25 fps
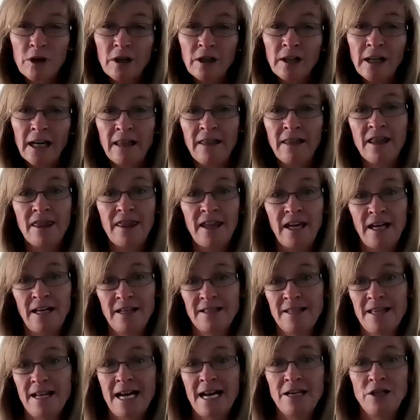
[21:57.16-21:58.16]
work and the
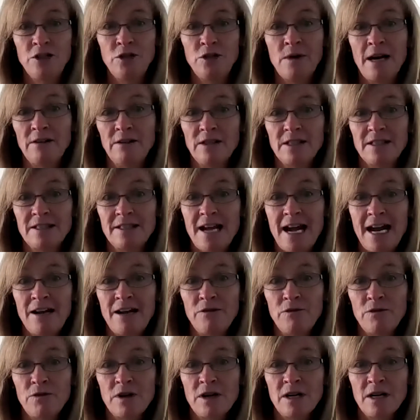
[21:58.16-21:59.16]
things that i do outside
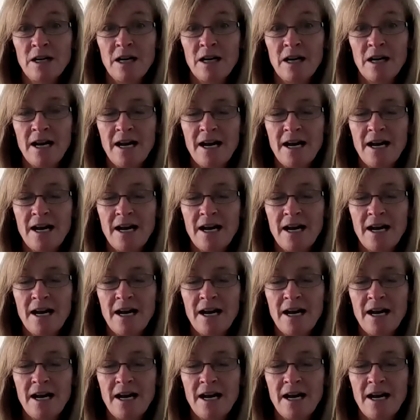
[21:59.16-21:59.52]
of work